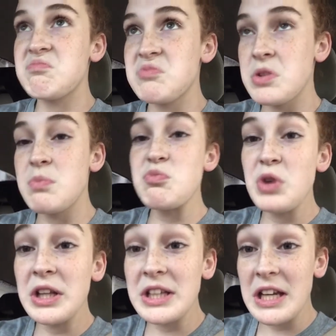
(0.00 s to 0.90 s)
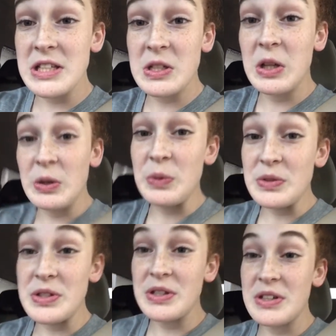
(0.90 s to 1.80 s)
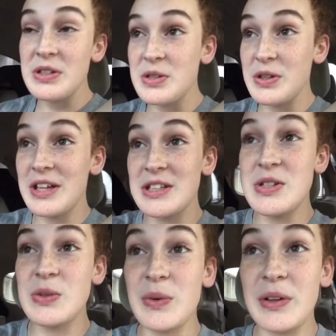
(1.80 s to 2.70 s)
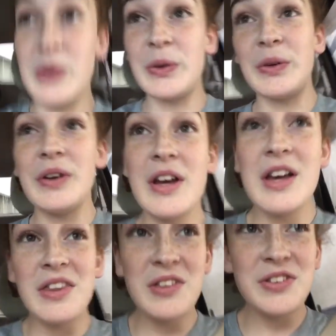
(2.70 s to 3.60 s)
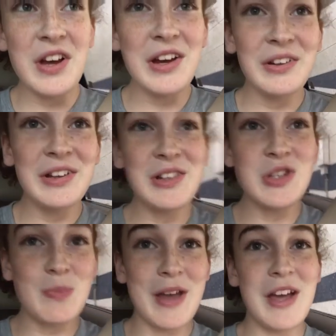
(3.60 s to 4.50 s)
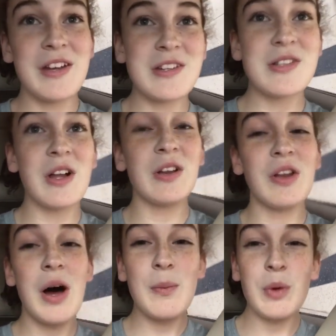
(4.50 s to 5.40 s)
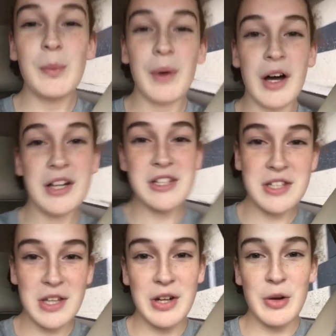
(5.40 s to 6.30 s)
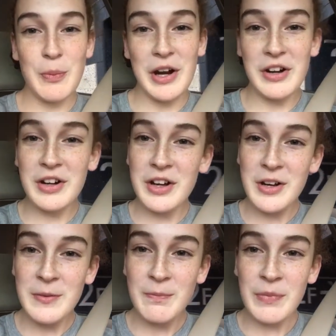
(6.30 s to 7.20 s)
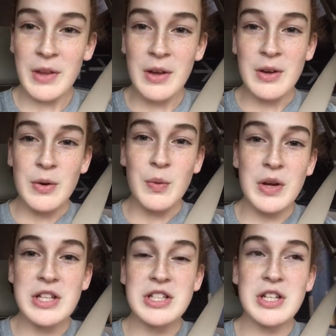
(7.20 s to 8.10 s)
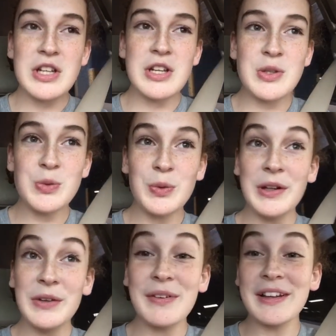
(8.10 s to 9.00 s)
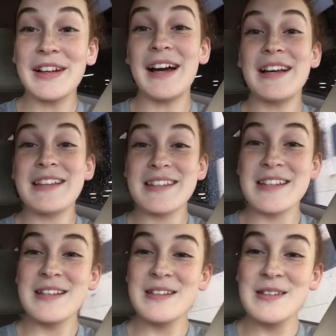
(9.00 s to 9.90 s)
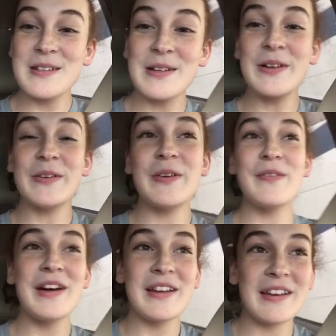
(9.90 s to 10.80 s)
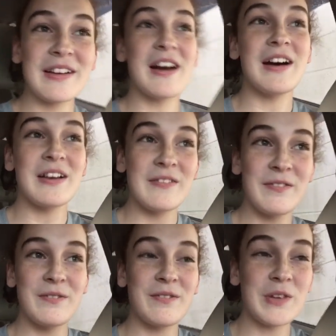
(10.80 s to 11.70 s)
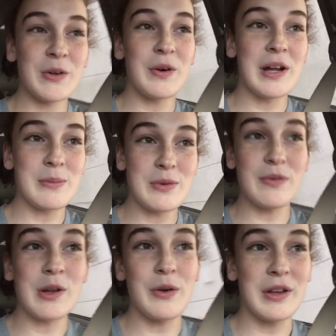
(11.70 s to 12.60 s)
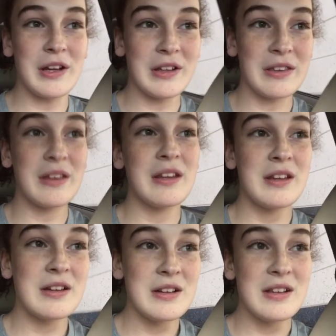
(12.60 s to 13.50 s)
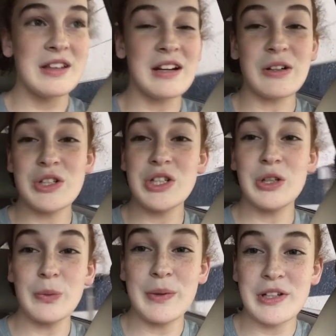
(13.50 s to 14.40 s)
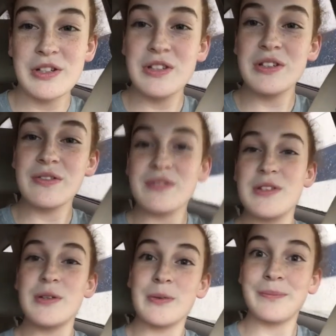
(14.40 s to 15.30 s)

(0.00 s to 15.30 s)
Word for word: some really nice clothes so that's really cool. The style here in Japan is a lot more modest than in America, which is really, really nice. So we went and got a few items of clothing that I'll show pictures of, so